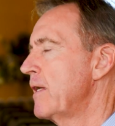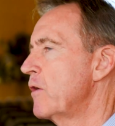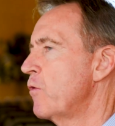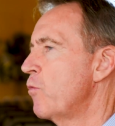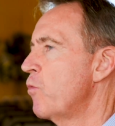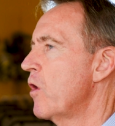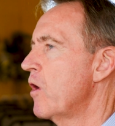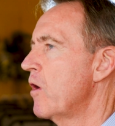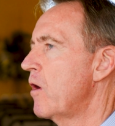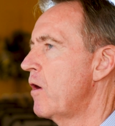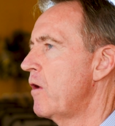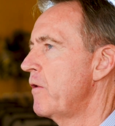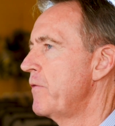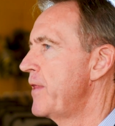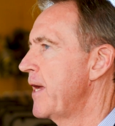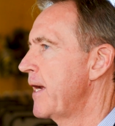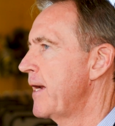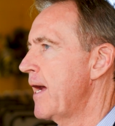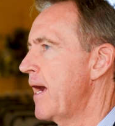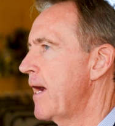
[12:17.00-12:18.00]
in a
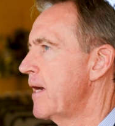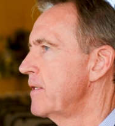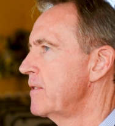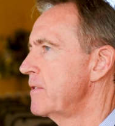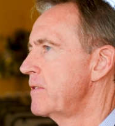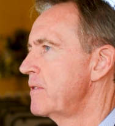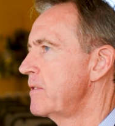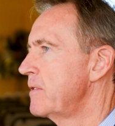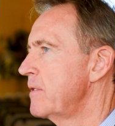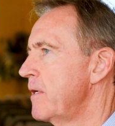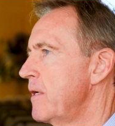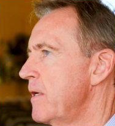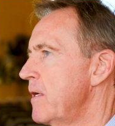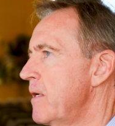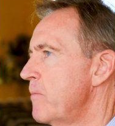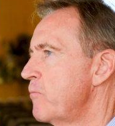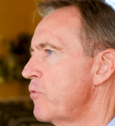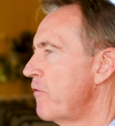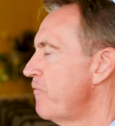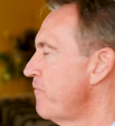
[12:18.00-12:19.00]
world that has
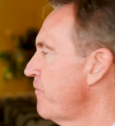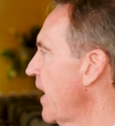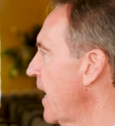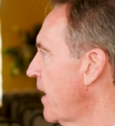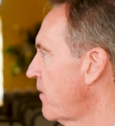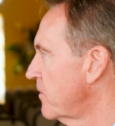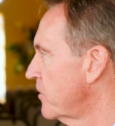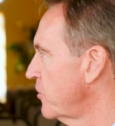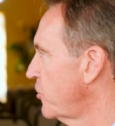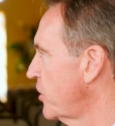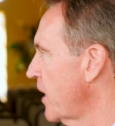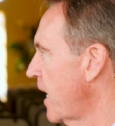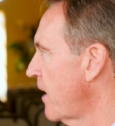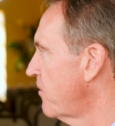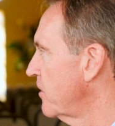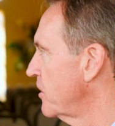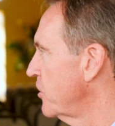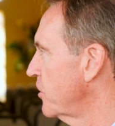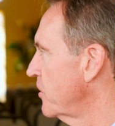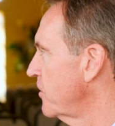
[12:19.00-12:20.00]
profound
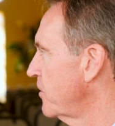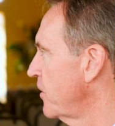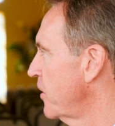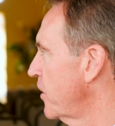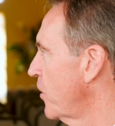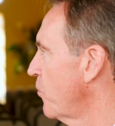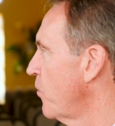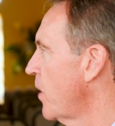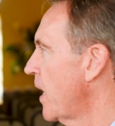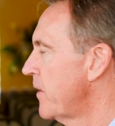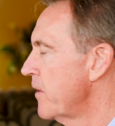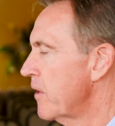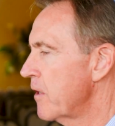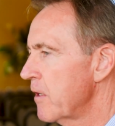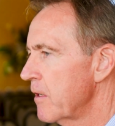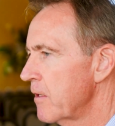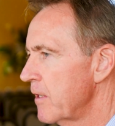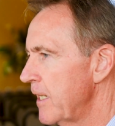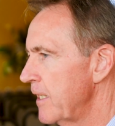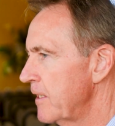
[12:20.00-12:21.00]
challenges,
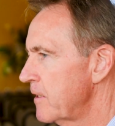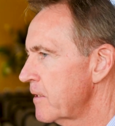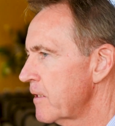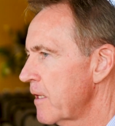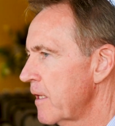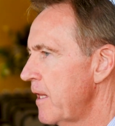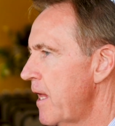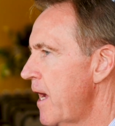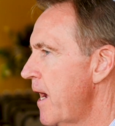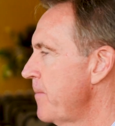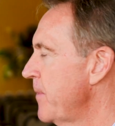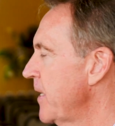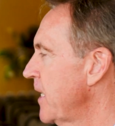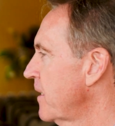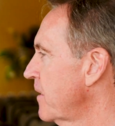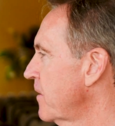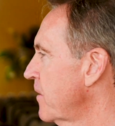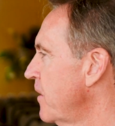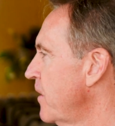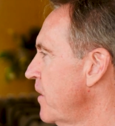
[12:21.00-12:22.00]
whether it's
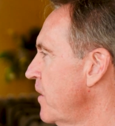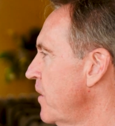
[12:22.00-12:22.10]
climate